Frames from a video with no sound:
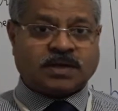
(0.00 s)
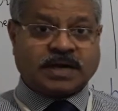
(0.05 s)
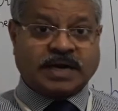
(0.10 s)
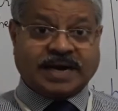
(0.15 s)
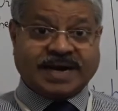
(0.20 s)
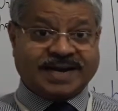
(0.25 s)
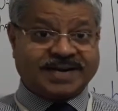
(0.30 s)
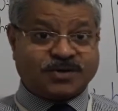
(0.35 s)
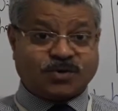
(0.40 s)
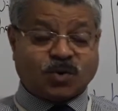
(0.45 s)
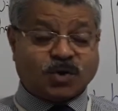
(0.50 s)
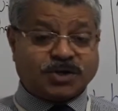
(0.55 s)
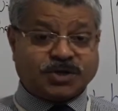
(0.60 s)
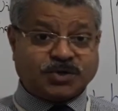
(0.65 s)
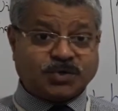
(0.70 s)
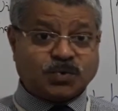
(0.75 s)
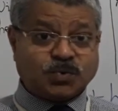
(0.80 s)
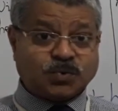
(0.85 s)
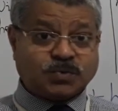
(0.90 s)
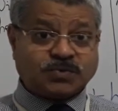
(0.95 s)
I don't
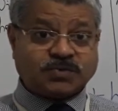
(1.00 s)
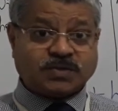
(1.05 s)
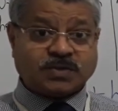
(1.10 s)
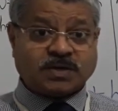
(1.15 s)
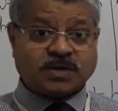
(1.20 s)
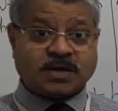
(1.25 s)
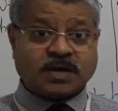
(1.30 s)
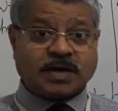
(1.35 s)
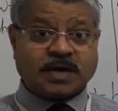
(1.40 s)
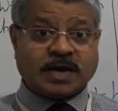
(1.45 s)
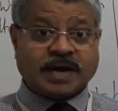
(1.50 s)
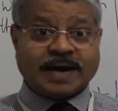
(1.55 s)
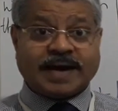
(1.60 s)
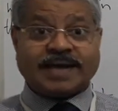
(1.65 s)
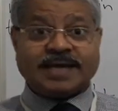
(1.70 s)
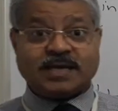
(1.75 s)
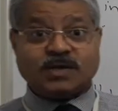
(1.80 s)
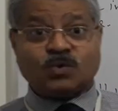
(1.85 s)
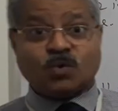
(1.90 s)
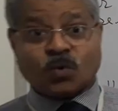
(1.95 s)
use
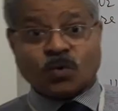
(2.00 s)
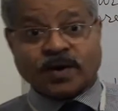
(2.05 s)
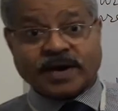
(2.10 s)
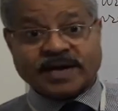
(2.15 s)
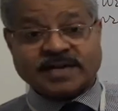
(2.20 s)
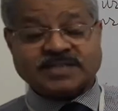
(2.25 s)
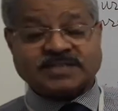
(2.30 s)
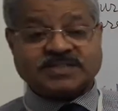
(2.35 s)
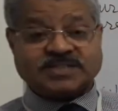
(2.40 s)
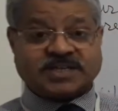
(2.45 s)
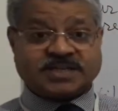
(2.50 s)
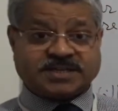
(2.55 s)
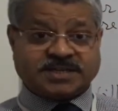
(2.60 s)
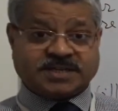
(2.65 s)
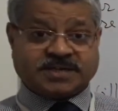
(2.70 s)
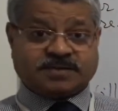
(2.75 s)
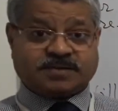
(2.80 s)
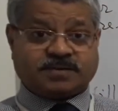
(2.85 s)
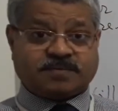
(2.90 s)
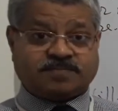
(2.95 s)
I go and shut
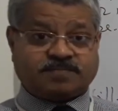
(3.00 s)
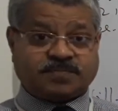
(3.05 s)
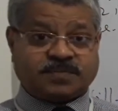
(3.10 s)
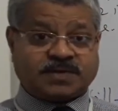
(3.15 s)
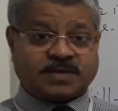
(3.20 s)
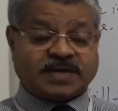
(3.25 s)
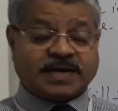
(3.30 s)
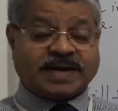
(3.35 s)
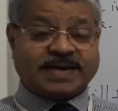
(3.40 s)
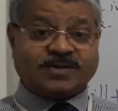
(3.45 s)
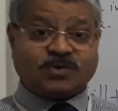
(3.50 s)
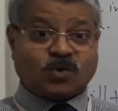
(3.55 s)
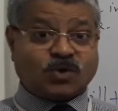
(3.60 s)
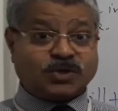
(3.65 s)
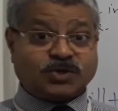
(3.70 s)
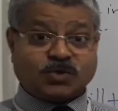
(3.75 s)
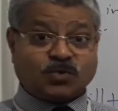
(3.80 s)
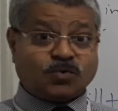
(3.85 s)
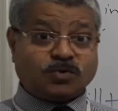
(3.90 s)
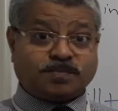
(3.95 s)
it. I
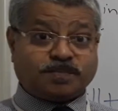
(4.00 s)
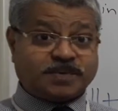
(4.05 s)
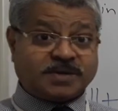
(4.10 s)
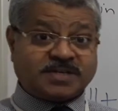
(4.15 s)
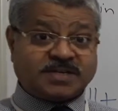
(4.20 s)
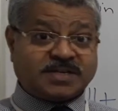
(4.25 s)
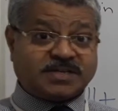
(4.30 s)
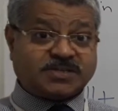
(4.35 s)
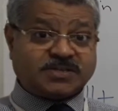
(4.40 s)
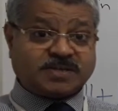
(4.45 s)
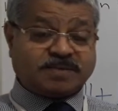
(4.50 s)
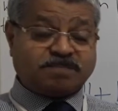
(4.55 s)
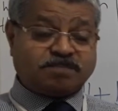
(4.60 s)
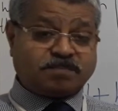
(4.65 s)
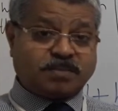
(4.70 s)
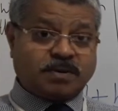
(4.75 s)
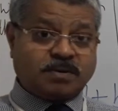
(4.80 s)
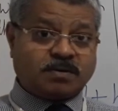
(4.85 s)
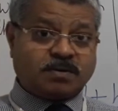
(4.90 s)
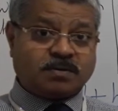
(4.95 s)
don't use present
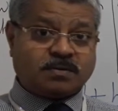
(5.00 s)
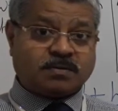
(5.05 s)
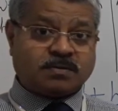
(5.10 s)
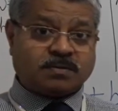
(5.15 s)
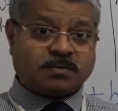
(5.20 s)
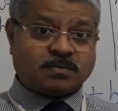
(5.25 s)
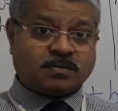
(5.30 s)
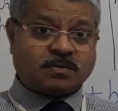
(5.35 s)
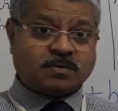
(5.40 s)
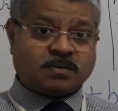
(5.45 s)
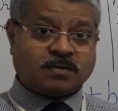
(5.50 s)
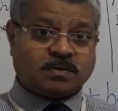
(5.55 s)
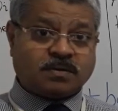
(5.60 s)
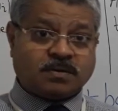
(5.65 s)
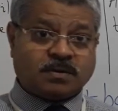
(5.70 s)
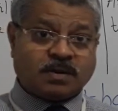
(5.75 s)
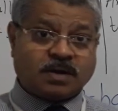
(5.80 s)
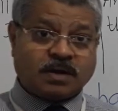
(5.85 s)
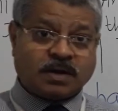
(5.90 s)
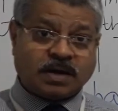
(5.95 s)
simple.
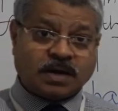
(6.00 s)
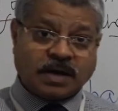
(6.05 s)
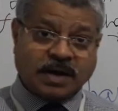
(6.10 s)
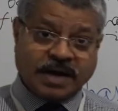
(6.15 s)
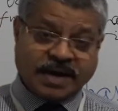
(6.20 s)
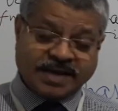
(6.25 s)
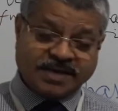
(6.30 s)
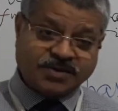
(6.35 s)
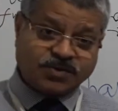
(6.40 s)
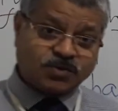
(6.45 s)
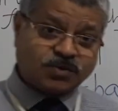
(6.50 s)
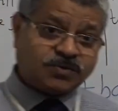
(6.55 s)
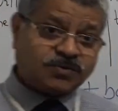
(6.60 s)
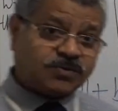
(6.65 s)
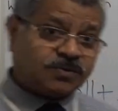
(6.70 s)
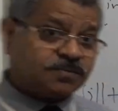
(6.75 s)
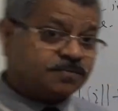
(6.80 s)
I use